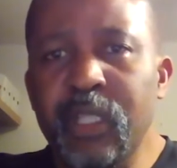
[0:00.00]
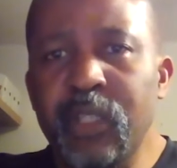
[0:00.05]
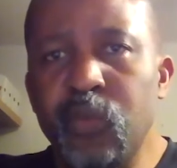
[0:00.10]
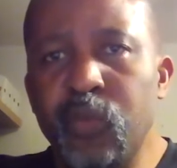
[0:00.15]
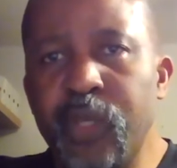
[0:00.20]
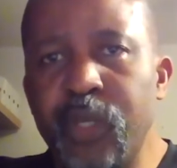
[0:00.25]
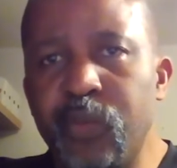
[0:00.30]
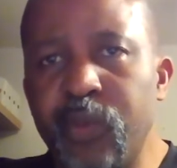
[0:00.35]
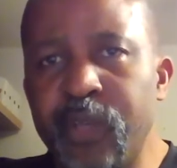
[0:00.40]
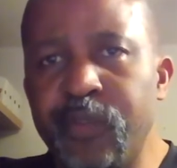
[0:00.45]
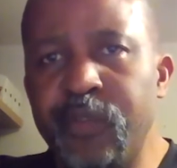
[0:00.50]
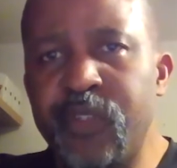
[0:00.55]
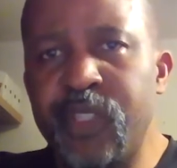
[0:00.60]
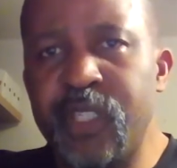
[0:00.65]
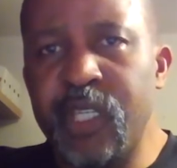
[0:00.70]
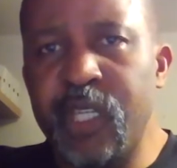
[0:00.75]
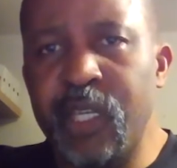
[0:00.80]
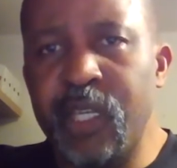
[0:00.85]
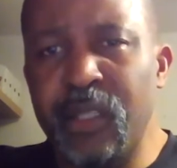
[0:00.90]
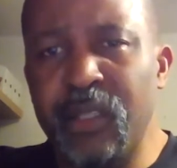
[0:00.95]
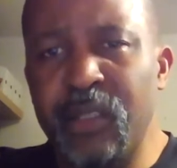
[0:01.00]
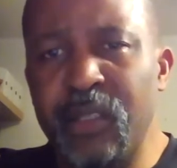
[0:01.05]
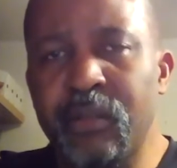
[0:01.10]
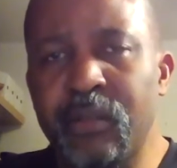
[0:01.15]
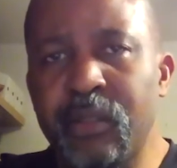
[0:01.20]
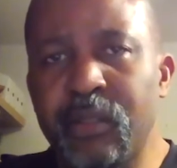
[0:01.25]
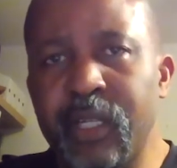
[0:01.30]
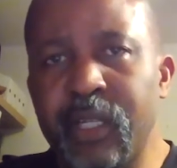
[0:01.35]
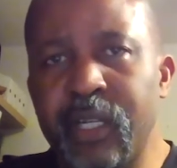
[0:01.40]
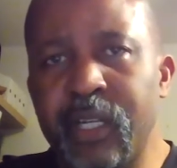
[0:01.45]
we've seen
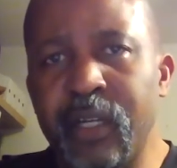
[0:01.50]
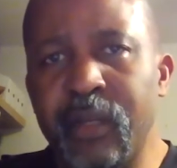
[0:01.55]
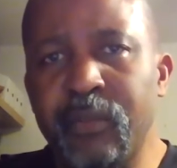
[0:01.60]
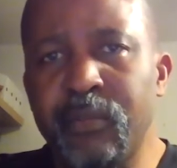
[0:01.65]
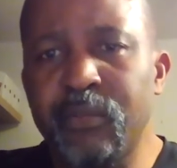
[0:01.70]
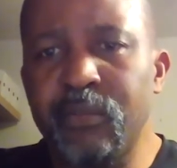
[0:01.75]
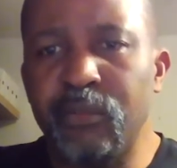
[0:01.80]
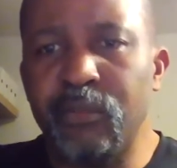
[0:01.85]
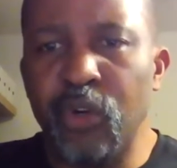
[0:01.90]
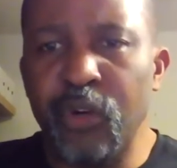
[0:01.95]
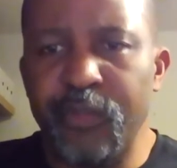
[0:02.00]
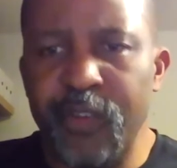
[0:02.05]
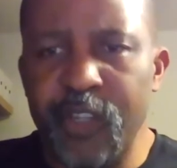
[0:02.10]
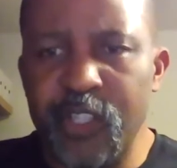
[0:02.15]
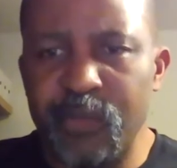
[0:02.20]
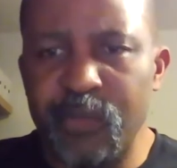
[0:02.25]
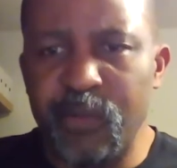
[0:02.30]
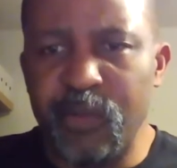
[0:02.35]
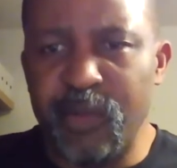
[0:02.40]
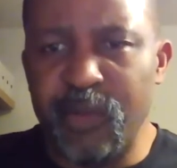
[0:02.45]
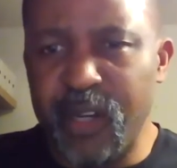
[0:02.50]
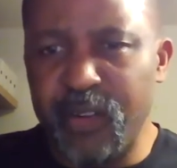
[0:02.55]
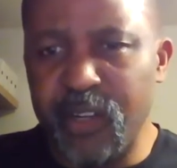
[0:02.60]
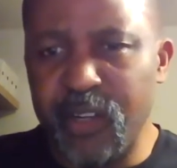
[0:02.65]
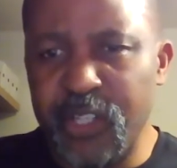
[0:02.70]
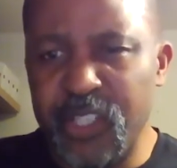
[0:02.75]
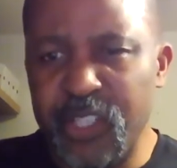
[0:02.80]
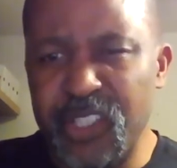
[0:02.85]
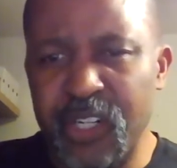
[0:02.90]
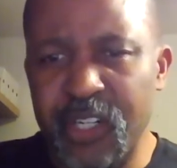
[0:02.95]
more visible
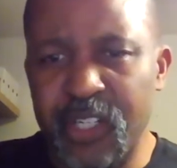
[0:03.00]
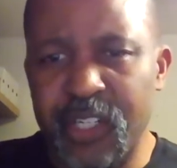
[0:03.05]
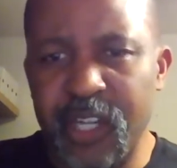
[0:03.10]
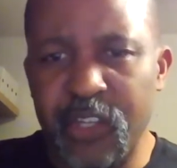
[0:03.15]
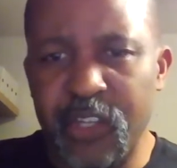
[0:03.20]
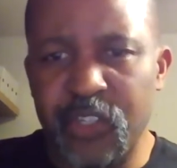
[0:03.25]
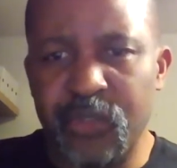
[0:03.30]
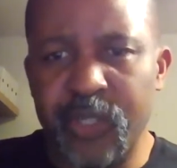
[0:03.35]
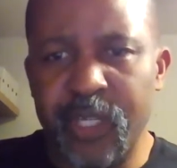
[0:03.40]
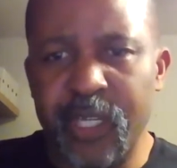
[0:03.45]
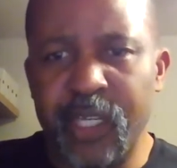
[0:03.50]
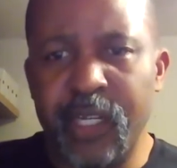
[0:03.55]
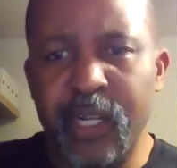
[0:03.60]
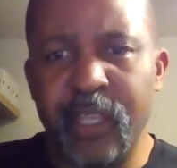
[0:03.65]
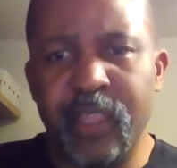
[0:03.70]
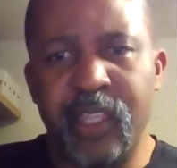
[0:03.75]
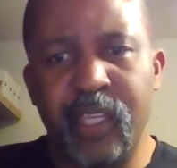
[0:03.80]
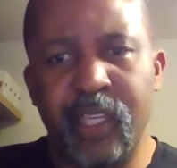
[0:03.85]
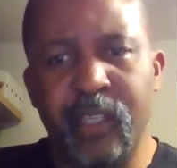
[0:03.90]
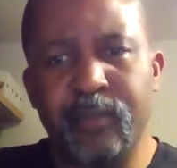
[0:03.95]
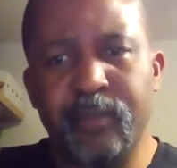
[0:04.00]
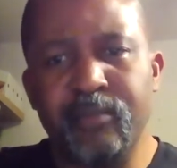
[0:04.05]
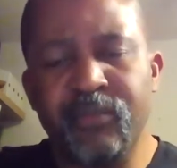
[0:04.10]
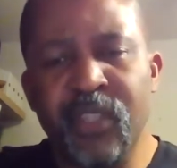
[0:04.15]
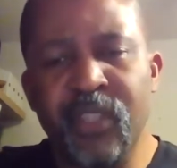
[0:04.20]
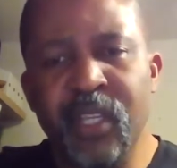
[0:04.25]
minorities in our country, and I think